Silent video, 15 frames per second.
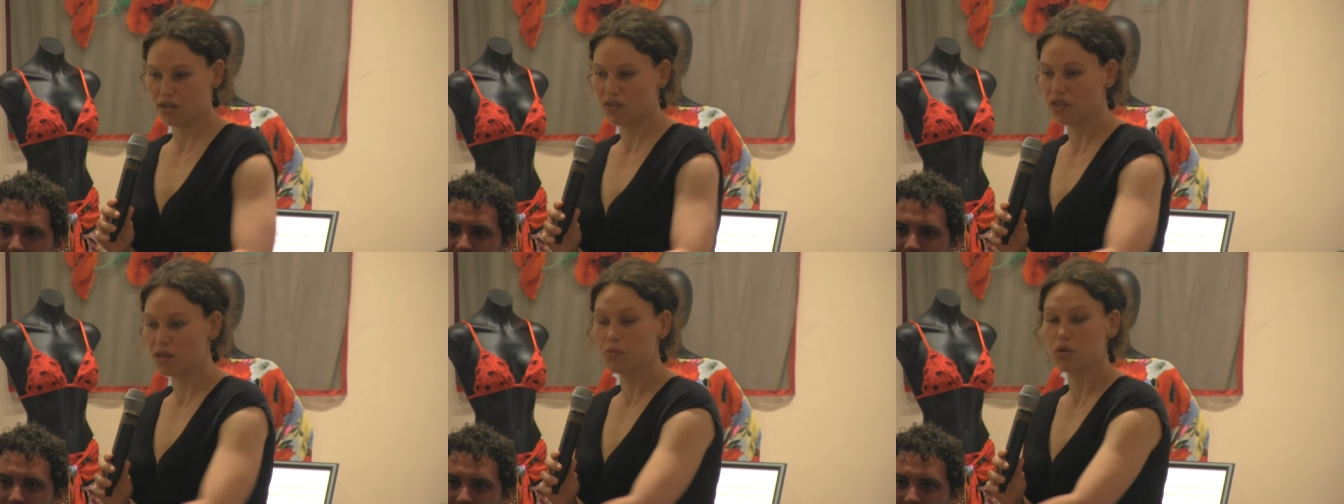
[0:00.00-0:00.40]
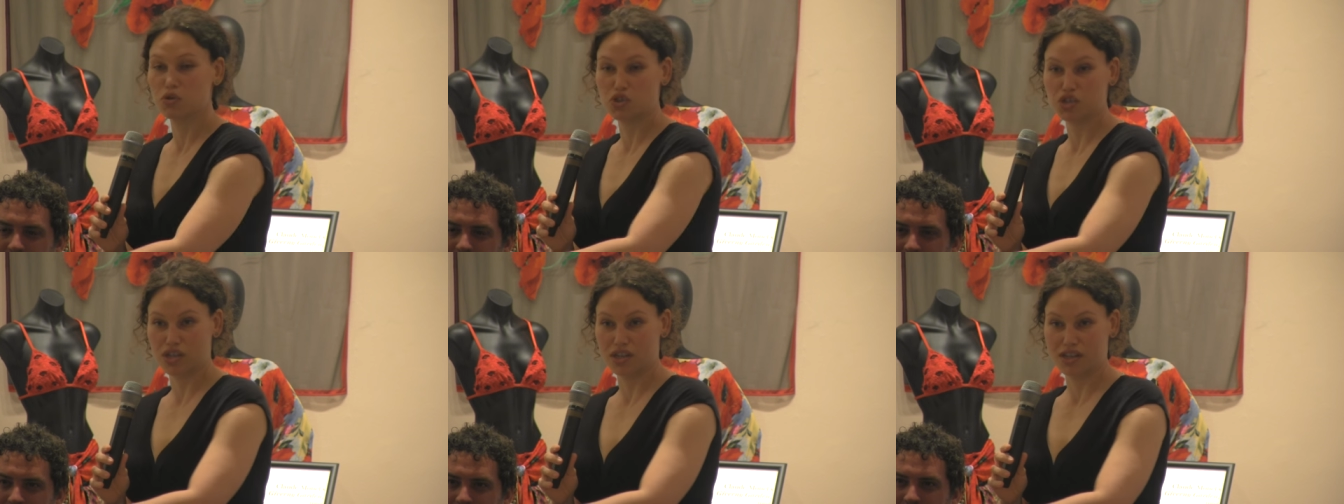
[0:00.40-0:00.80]
the
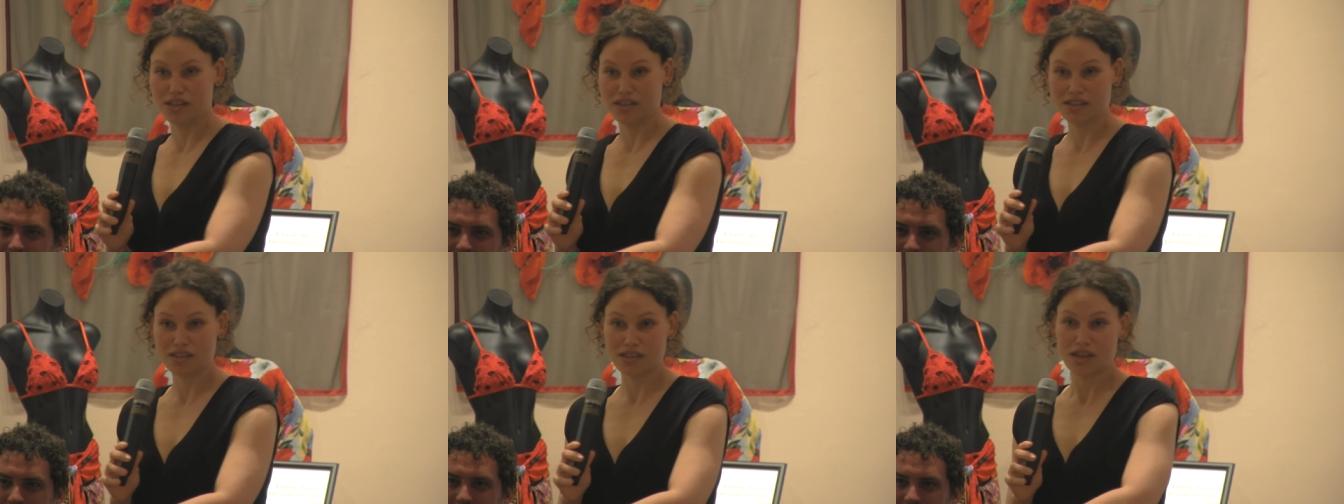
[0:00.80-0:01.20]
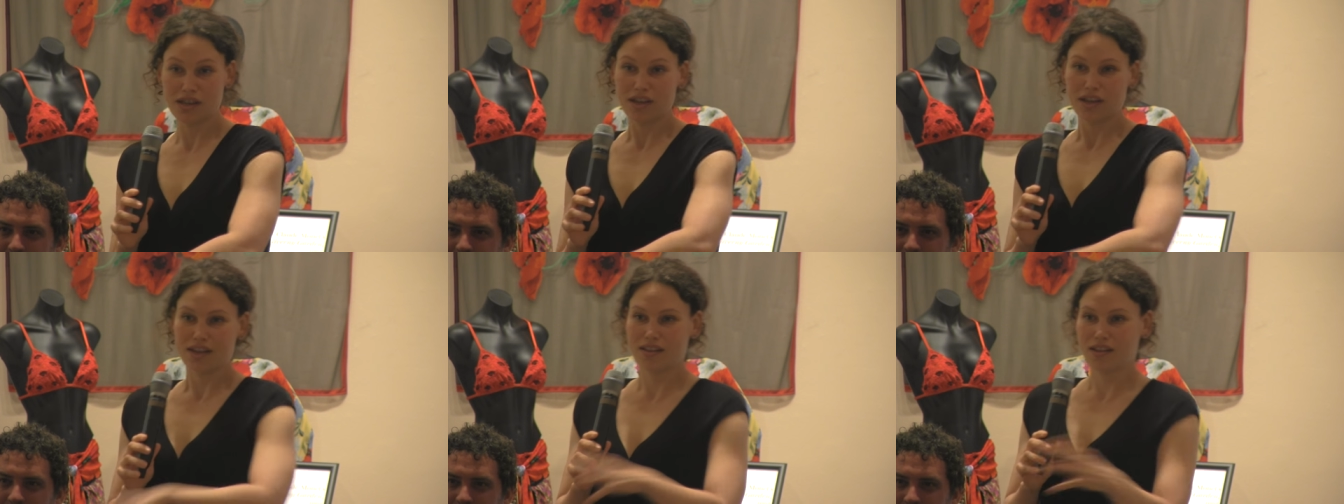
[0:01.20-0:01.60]
emotion is
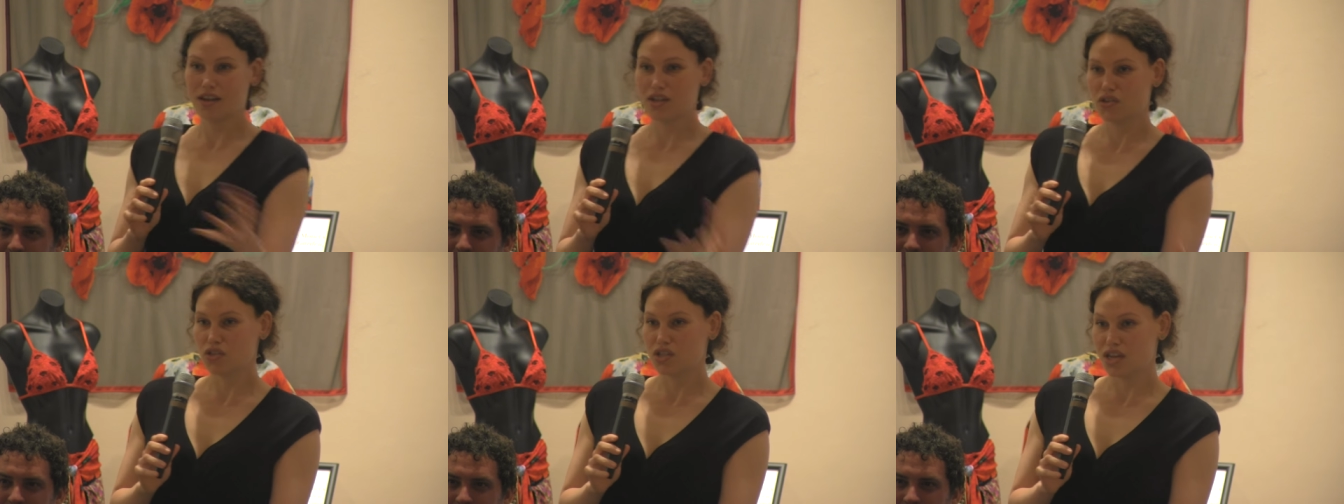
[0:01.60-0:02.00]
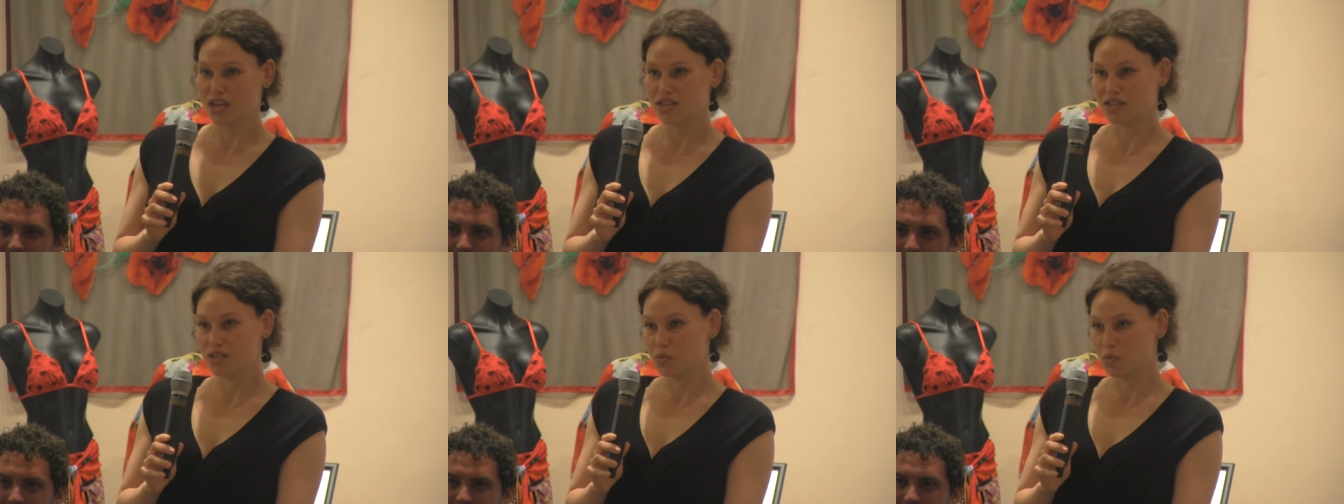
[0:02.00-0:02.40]
and then I could
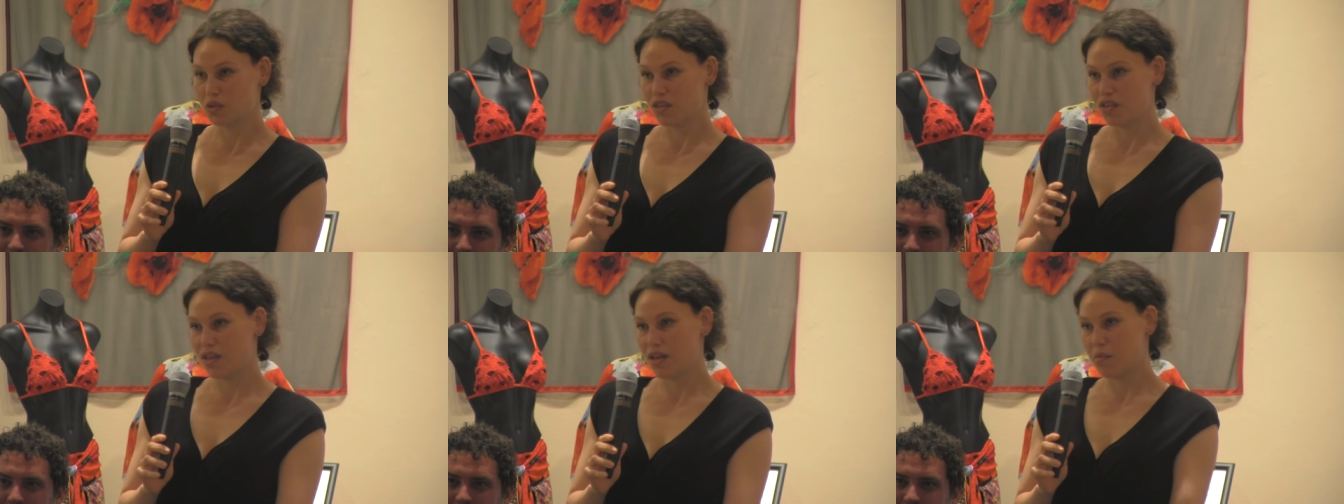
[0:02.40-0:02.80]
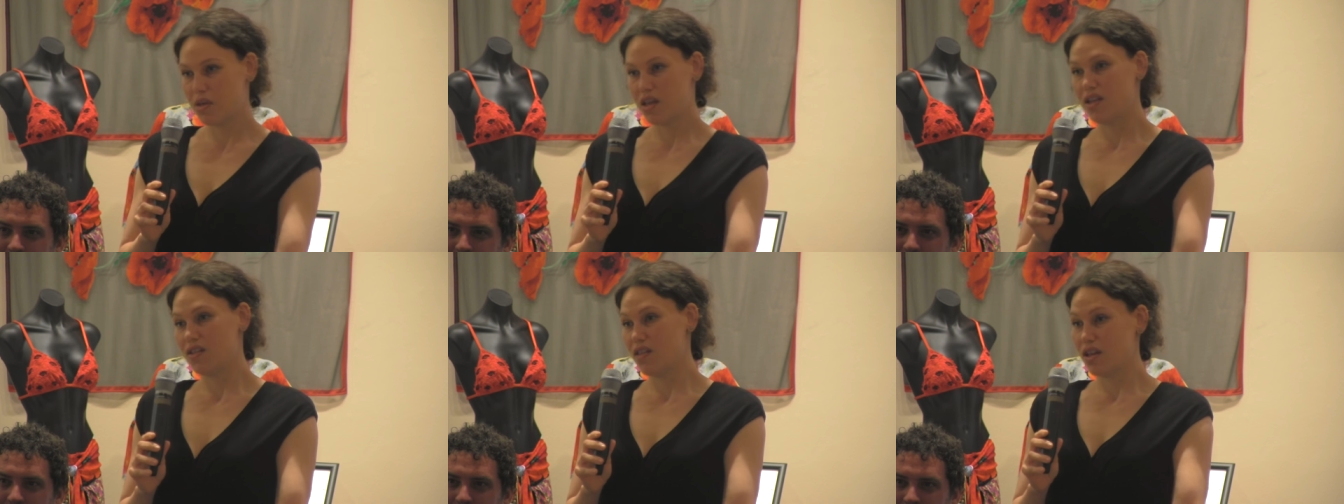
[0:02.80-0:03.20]
test it with them
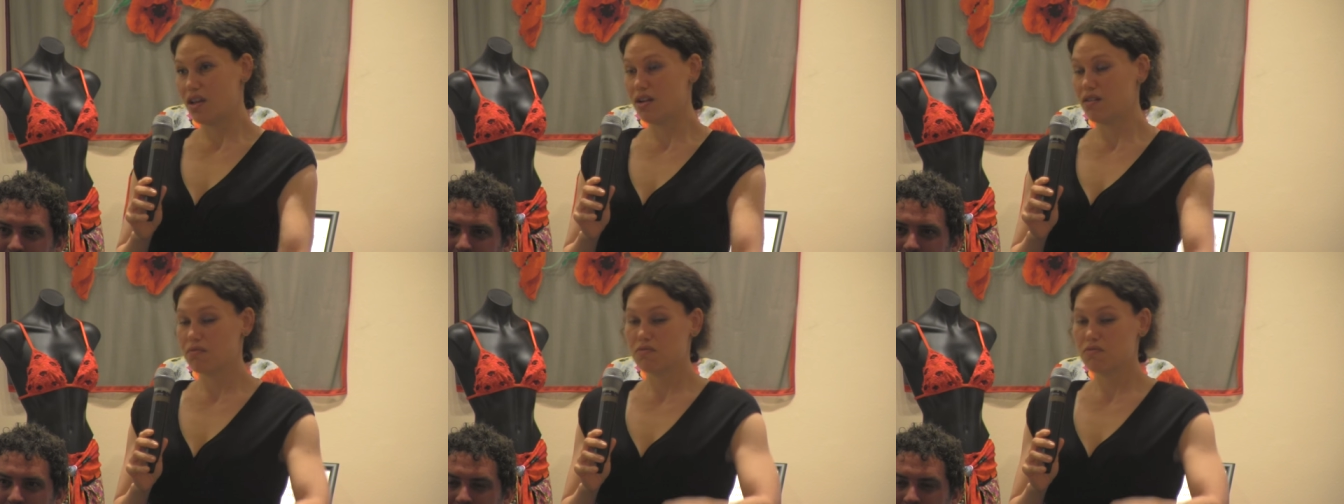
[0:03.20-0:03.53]
and then